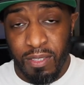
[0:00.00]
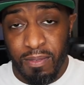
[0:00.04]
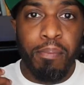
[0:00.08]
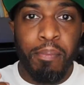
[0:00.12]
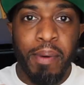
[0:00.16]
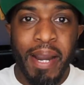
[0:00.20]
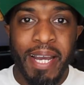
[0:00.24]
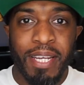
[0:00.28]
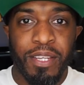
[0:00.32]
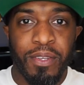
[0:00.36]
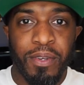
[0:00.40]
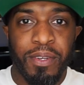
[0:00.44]

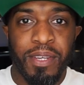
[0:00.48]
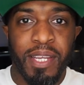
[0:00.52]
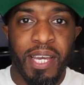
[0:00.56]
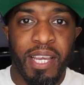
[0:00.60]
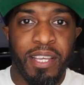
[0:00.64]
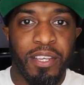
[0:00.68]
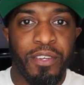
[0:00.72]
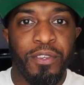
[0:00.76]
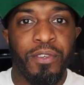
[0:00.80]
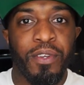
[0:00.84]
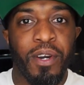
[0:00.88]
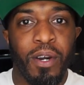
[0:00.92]
By doing
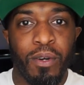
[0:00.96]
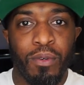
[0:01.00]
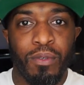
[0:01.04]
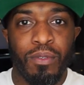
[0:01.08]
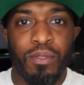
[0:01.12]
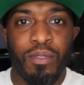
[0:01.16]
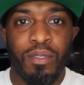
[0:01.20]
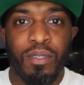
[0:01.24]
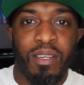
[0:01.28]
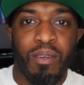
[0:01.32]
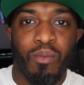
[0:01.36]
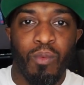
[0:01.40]
that, you know
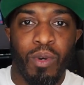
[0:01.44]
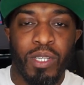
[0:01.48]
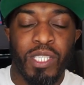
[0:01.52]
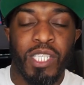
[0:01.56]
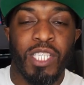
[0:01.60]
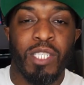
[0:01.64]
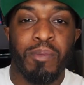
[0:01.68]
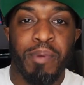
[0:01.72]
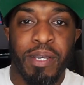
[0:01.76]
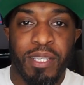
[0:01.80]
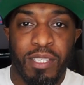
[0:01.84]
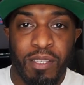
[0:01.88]
what's
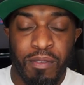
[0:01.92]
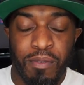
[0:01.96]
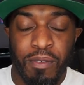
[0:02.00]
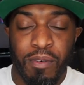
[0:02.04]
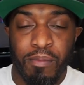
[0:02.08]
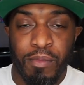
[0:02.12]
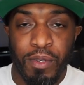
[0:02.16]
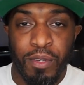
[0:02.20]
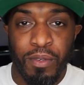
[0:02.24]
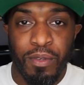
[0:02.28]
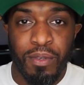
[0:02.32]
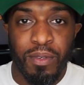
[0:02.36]
expected
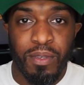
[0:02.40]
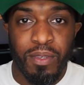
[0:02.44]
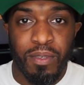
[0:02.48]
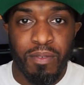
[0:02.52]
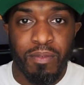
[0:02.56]
from you.